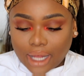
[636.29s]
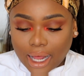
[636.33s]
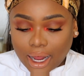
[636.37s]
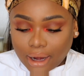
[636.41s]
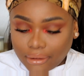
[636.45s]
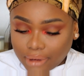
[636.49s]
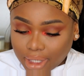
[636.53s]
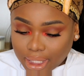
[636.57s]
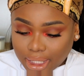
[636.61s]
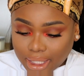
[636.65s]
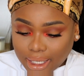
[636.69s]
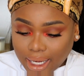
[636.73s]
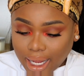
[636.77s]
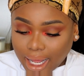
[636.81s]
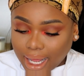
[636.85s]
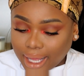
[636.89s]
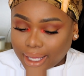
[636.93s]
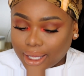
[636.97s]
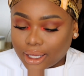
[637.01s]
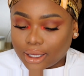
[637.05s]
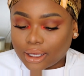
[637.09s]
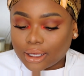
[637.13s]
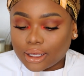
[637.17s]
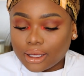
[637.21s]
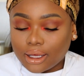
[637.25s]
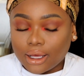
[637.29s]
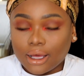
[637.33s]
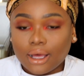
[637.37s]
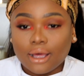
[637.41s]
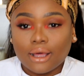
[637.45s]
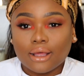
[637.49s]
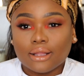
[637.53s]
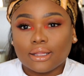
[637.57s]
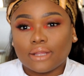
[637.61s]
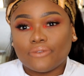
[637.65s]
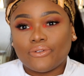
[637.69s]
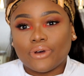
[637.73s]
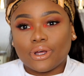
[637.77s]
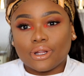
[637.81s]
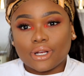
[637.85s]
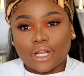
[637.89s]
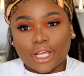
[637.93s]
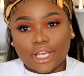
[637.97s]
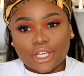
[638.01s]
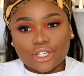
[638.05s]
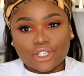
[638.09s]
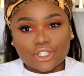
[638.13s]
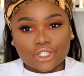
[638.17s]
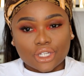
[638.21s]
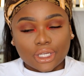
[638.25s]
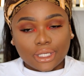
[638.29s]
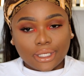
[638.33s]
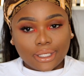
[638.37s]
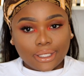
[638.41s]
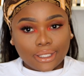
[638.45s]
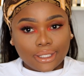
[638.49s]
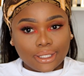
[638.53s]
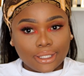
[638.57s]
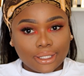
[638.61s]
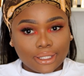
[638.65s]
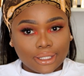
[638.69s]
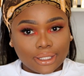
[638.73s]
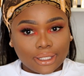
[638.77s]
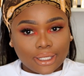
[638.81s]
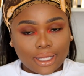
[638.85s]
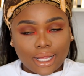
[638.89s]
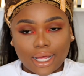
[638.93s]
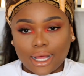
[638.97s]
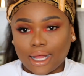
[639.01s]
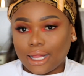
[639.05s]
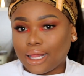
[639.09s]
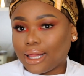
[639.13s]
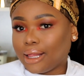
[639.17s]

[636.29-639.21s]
I really like the foundation.